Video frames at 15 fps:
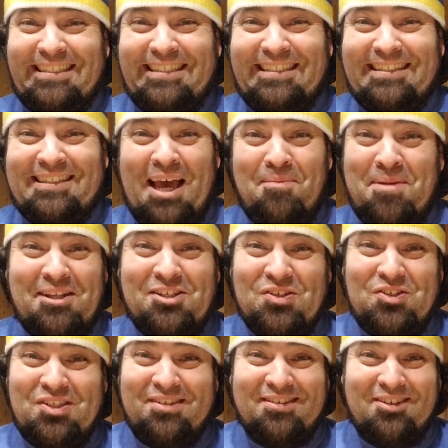That means
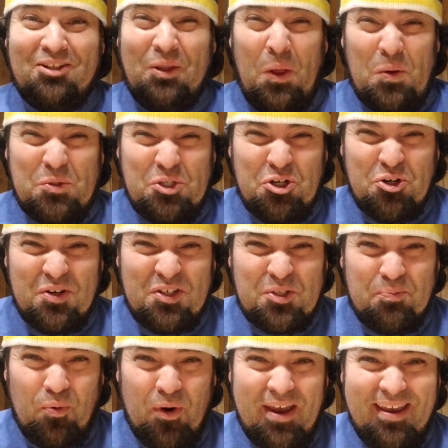it's closer to
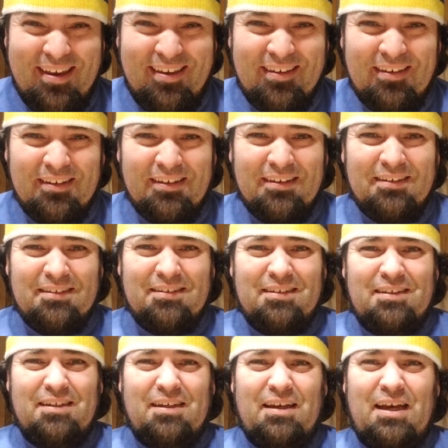spring.
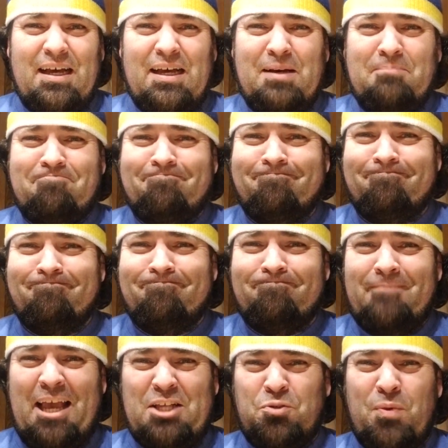
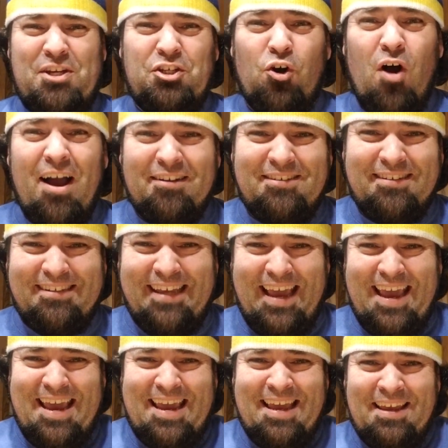As we talk
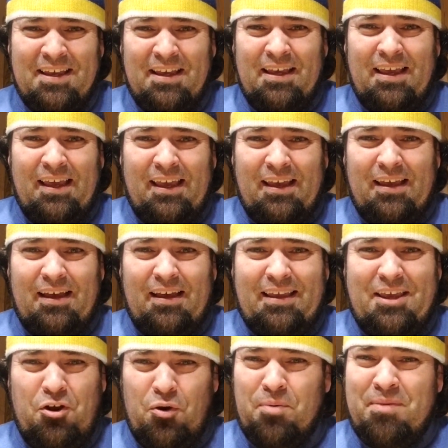today,
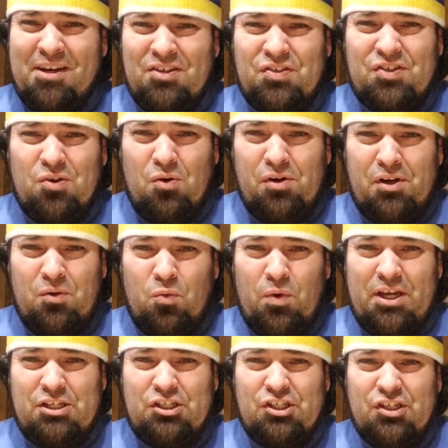here in Minnesota,
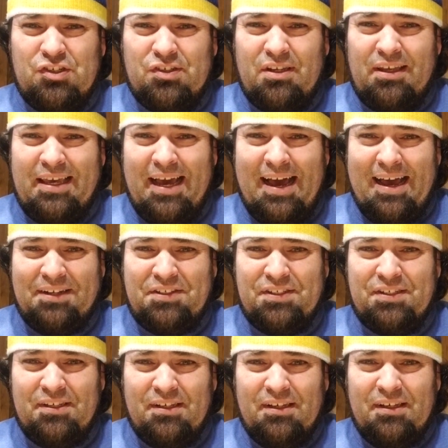we just got